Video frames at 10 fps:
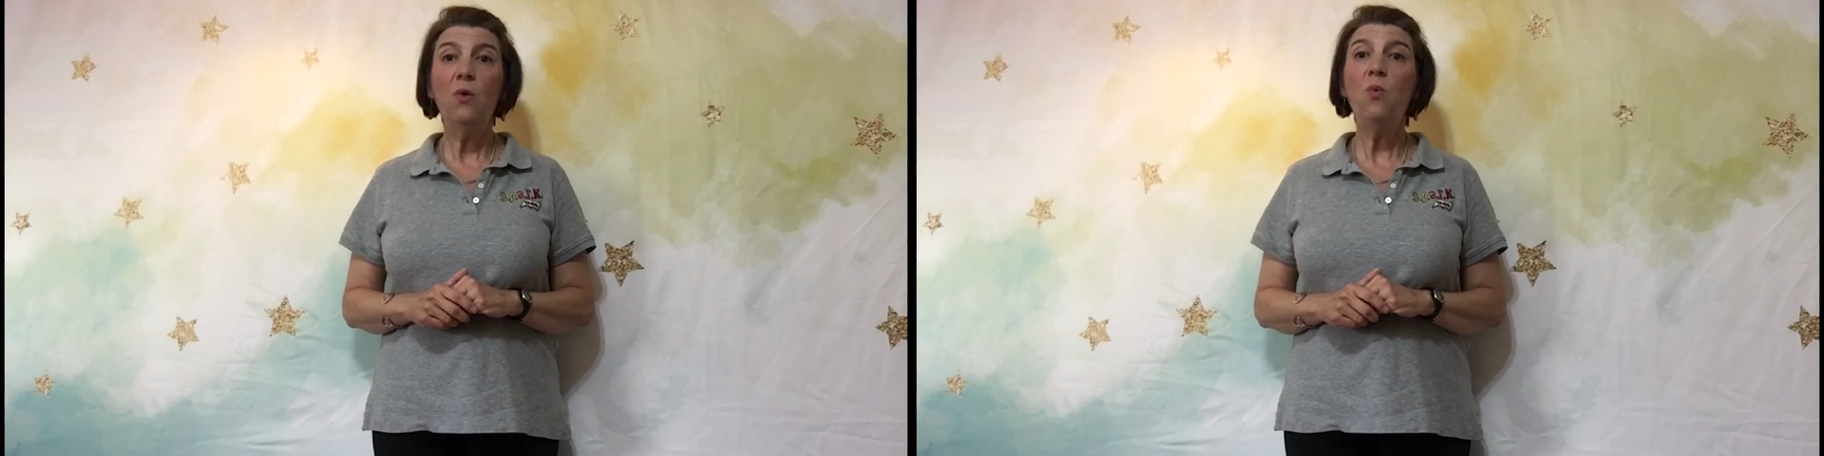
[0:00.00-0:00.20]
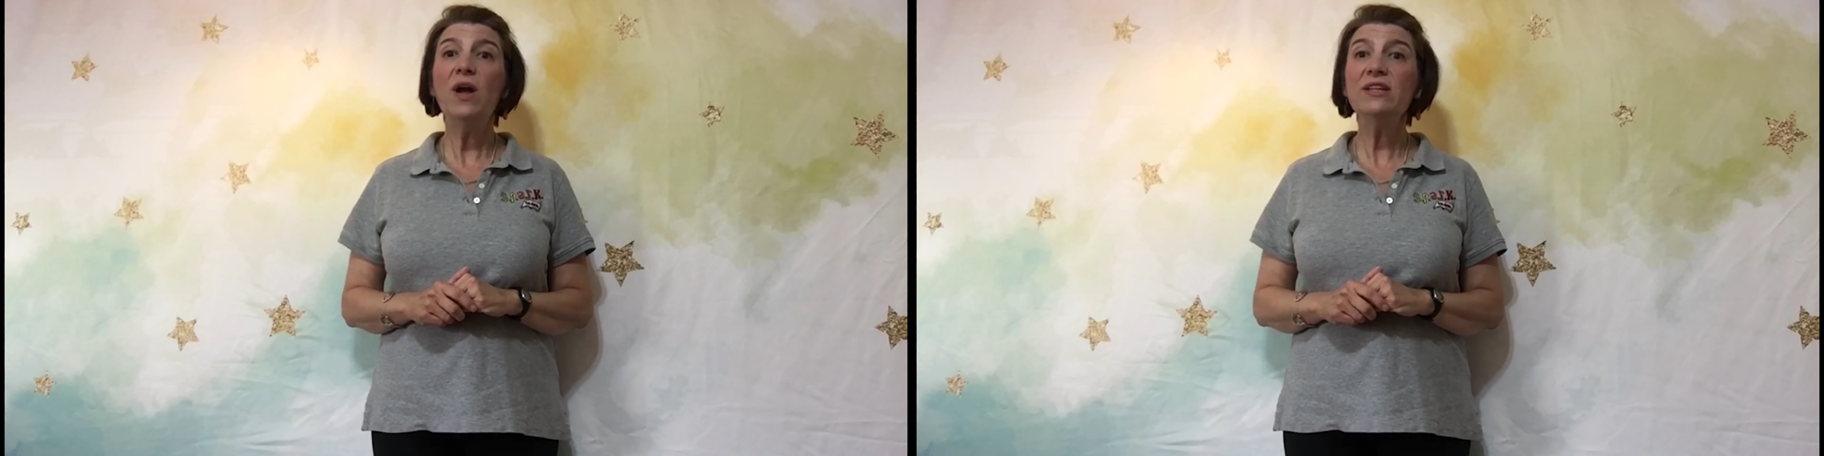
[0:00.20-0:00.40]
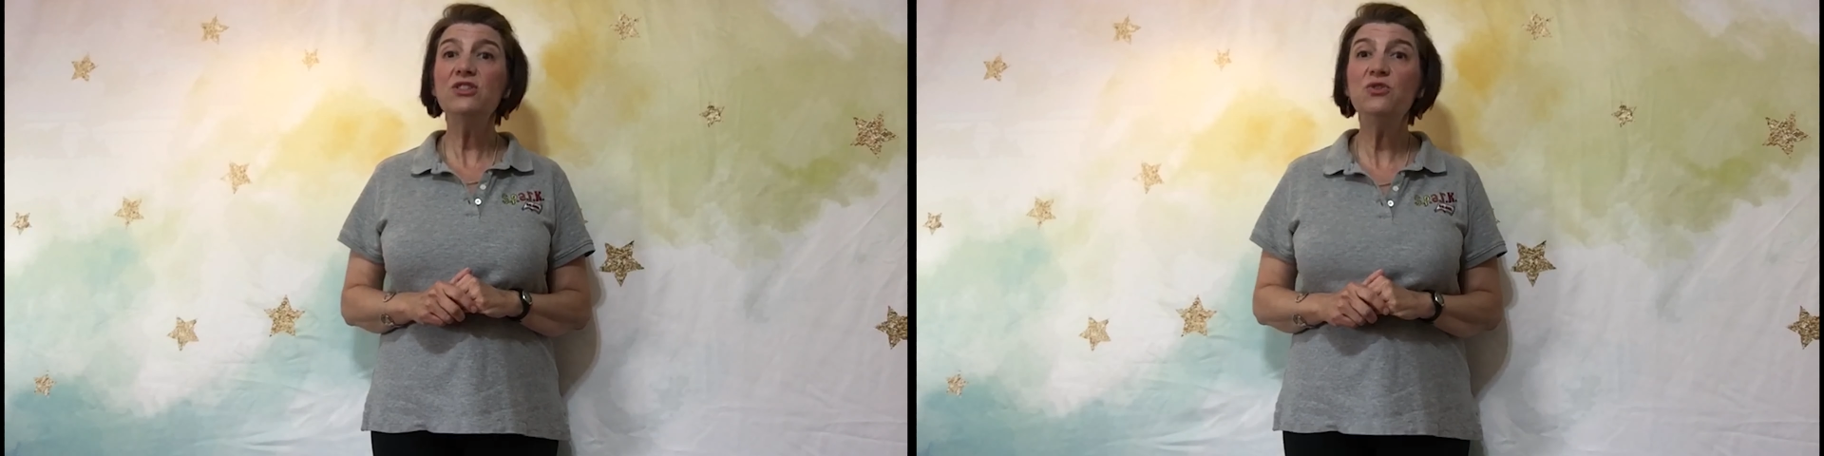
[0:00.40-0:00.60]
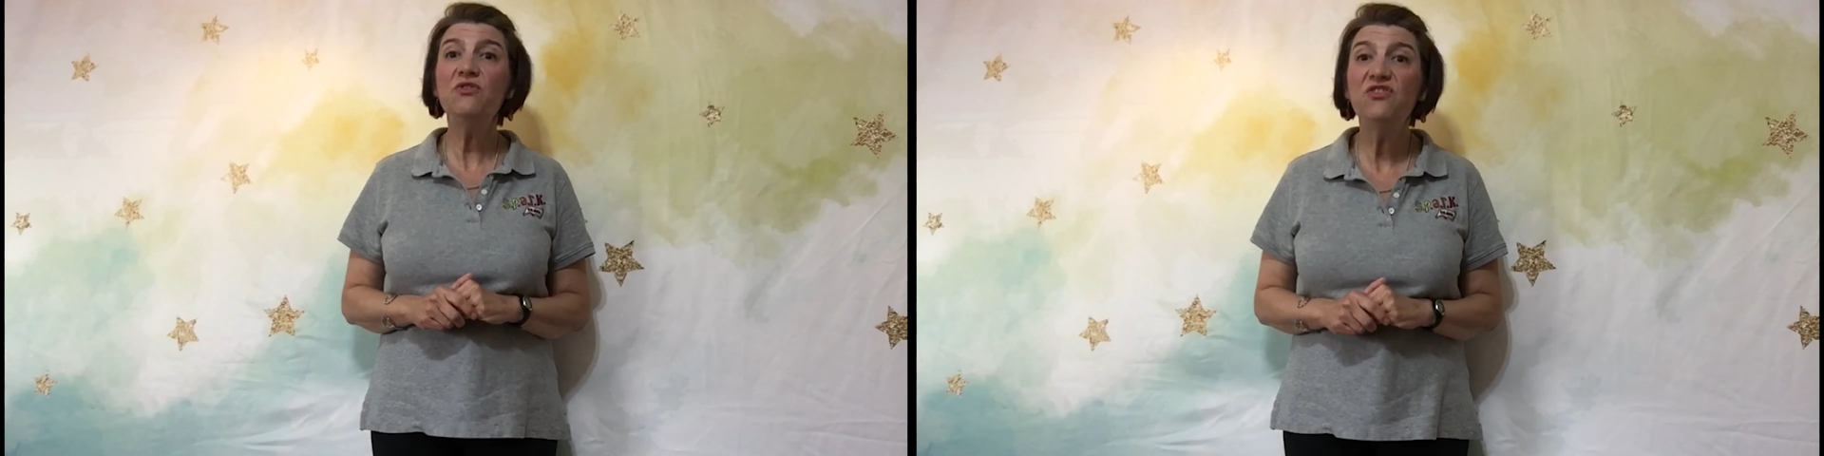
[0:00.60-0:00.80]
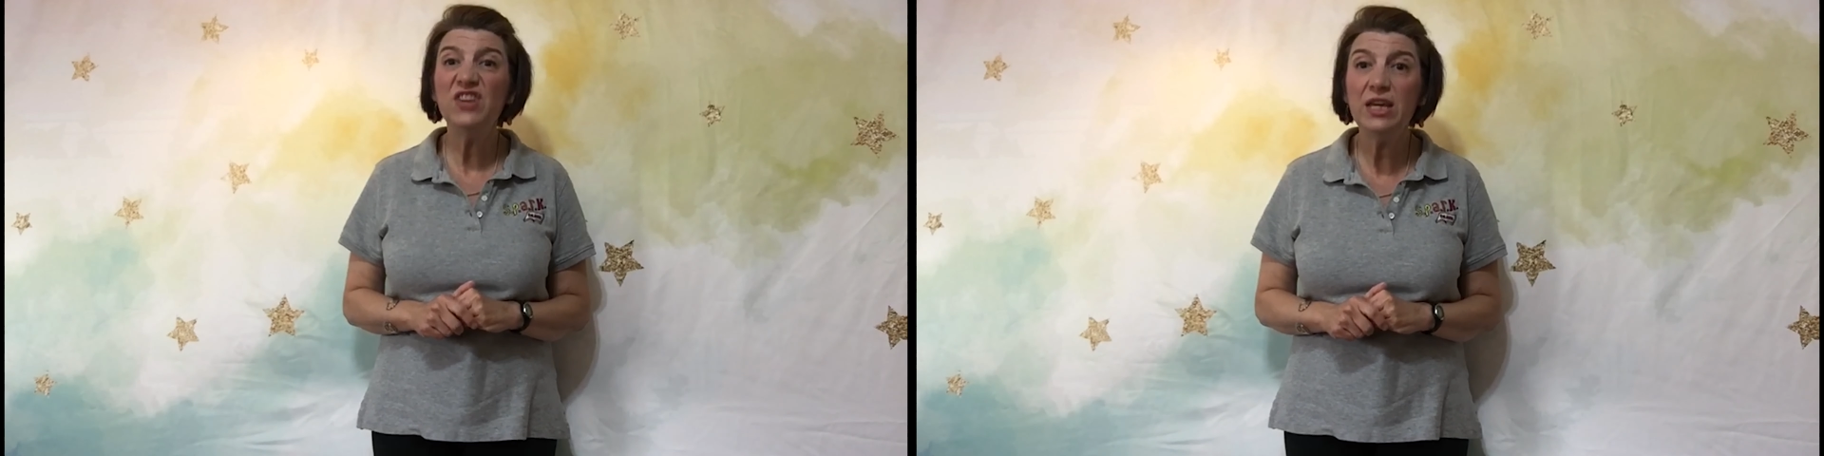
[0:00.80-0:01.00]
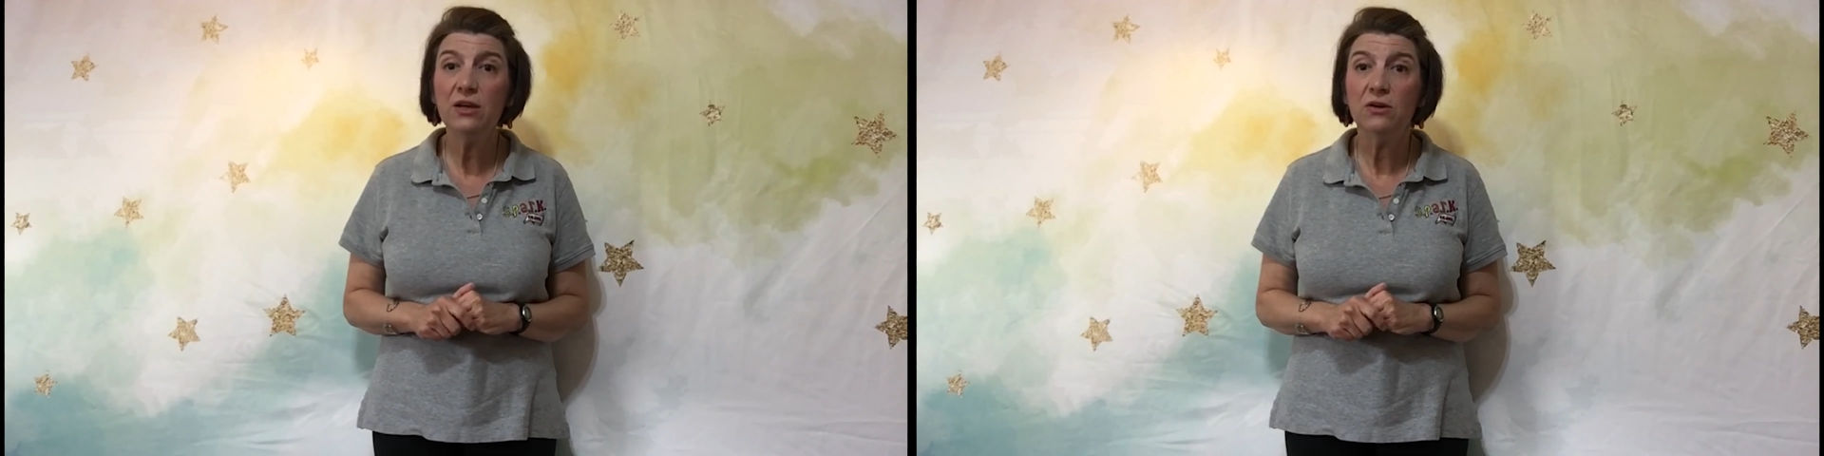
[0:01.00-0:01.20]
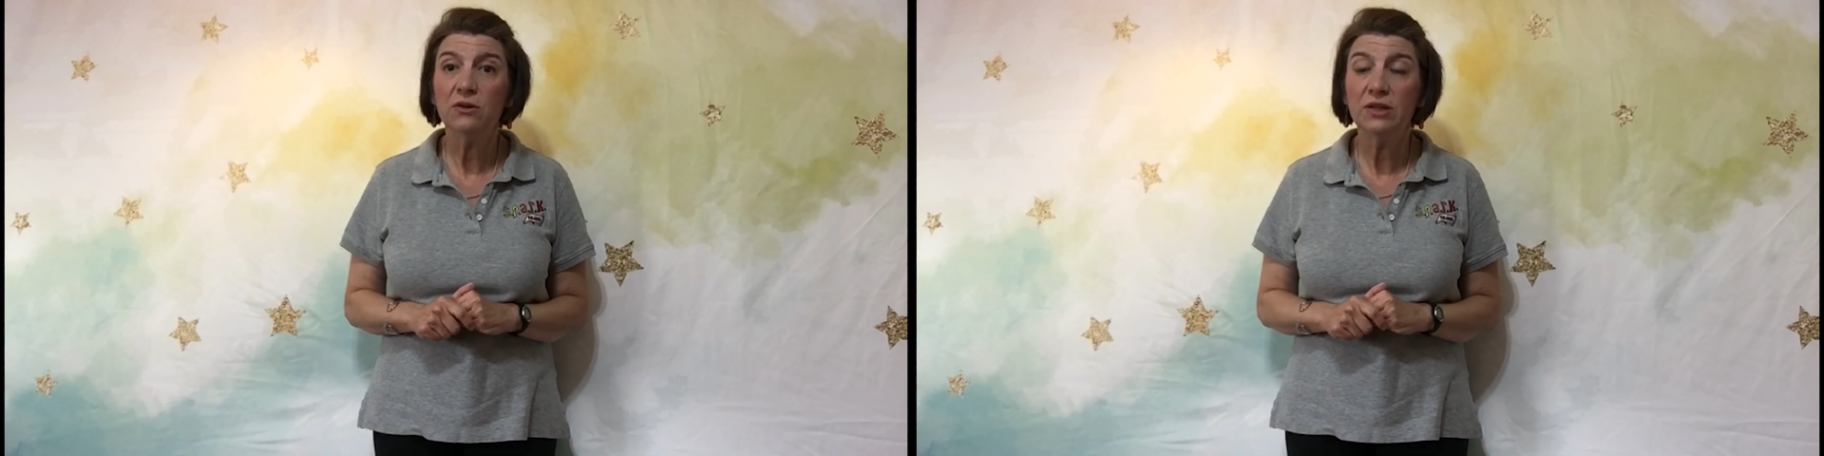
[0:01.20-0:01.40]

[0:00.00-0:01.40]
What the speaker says: What did you feel?